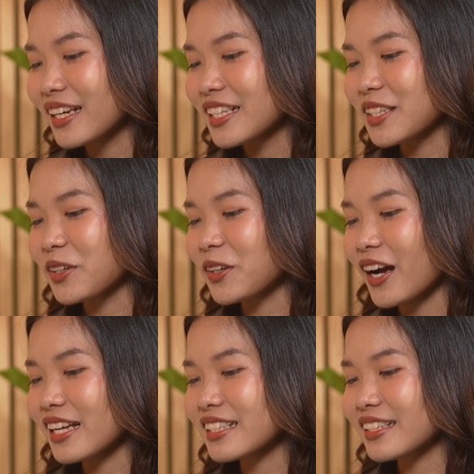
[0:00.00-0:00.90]
Siguro
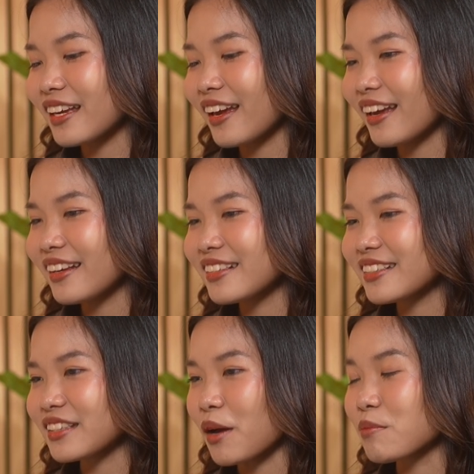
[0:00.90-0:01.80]
as a
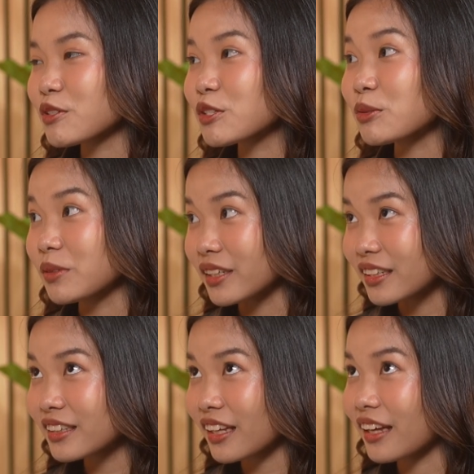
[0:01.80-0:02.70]
STEM
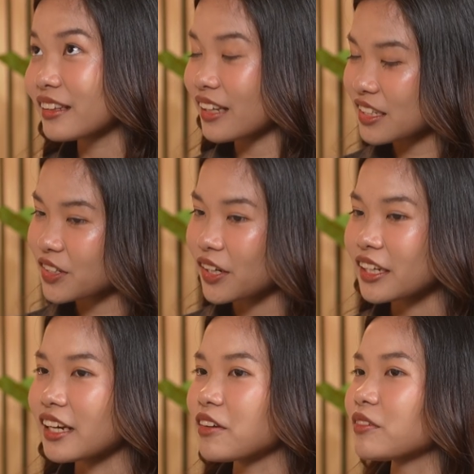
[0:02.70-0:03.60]
student and as grade
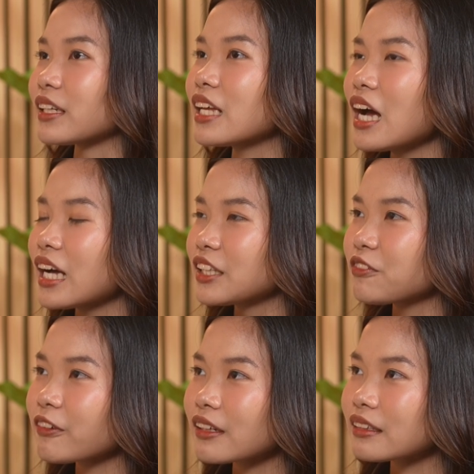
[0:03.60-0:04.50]
11,
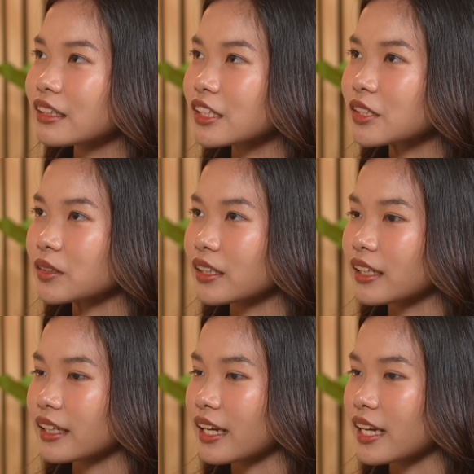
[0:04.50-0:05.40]
difficulties ko
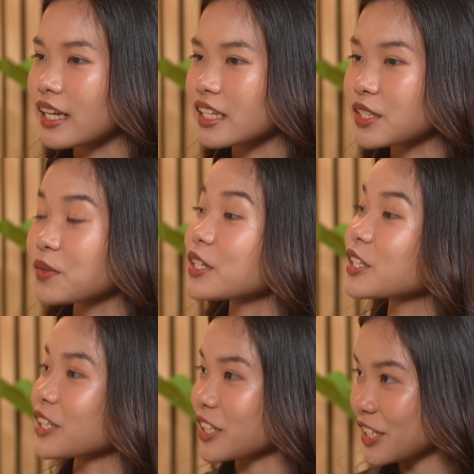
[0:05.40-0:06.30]
talaga is
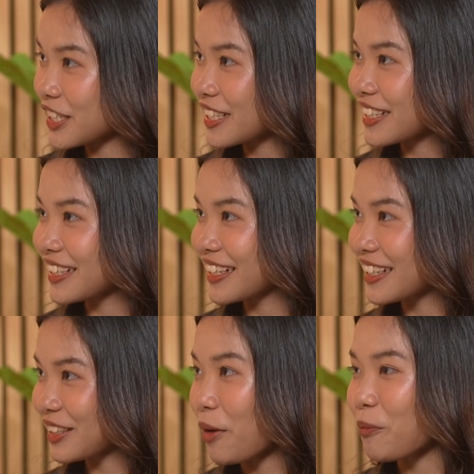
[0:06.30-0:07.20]
research.
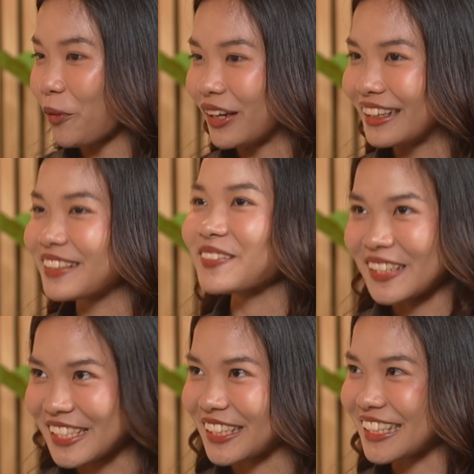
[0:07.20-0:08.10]
Top one,
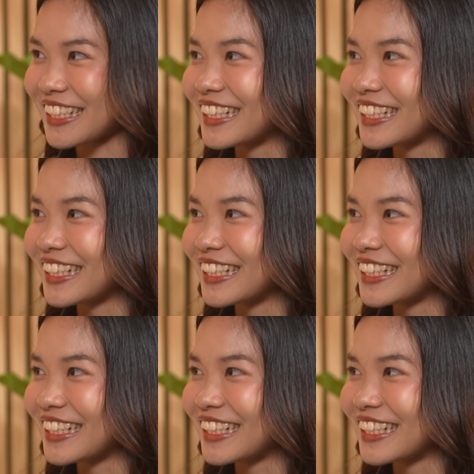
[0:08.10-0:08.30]
research.